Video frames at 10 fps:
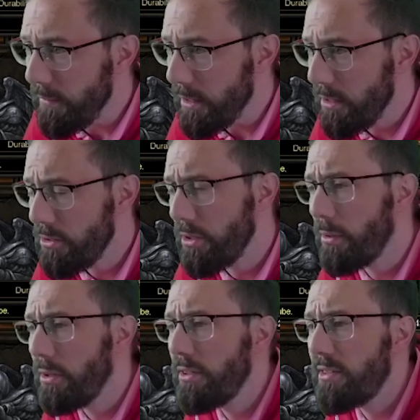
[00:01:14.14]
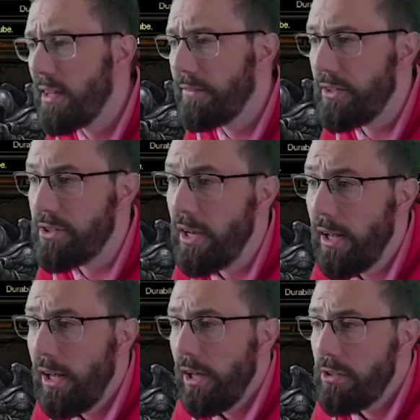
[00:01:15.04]
So on the Savage,
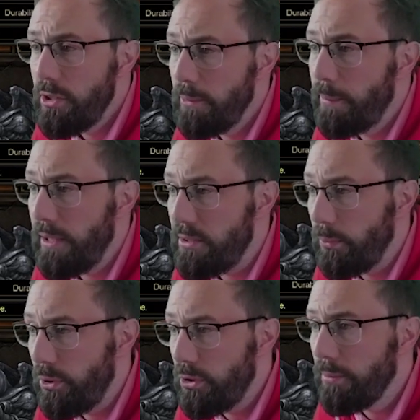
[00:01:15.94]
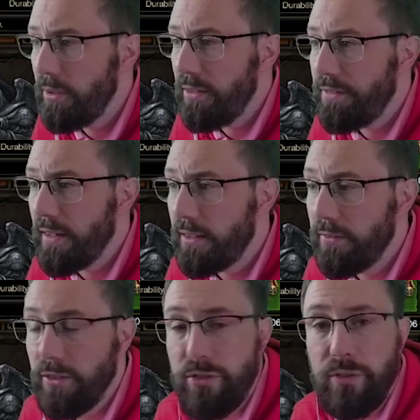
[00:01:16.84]
2-piece, we double the
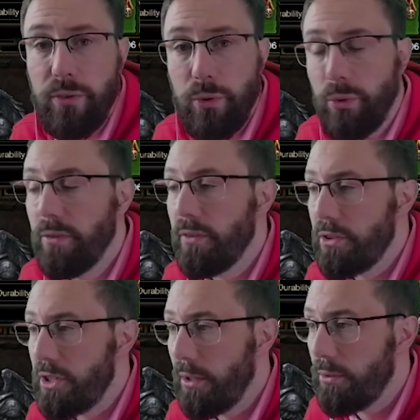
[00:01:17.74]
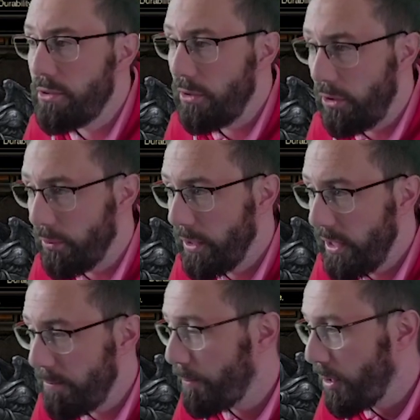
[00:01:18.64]
effectiveness of all of our shouts.
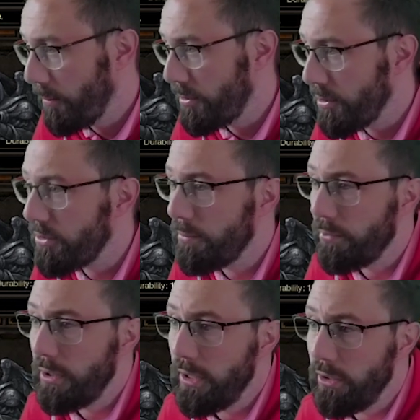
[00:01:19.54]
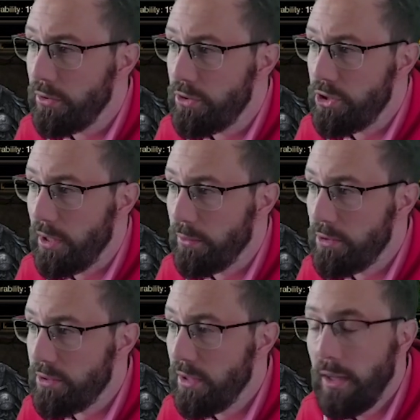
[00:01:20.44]
Great, Barb has got some really good
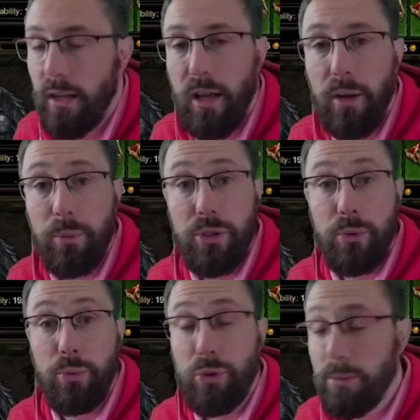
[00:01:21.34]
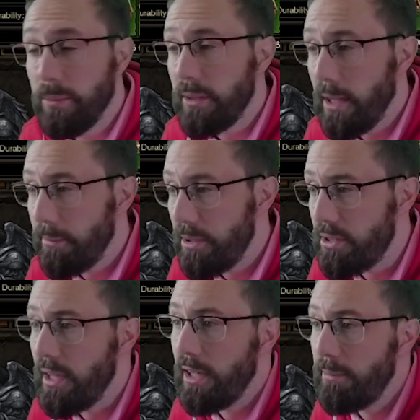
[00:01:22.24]
shouts. We do double damage
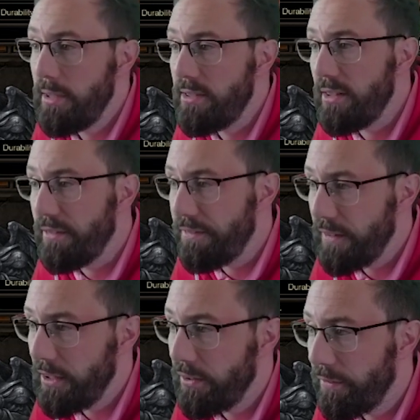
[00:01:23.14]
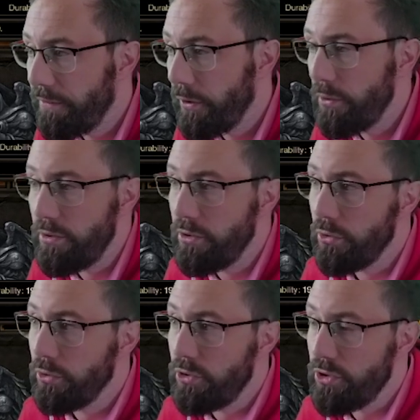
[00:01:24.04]
to enemies that are feared, frozen
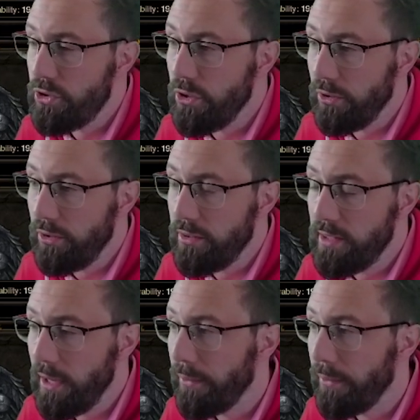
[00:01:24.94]
or stunned. Now,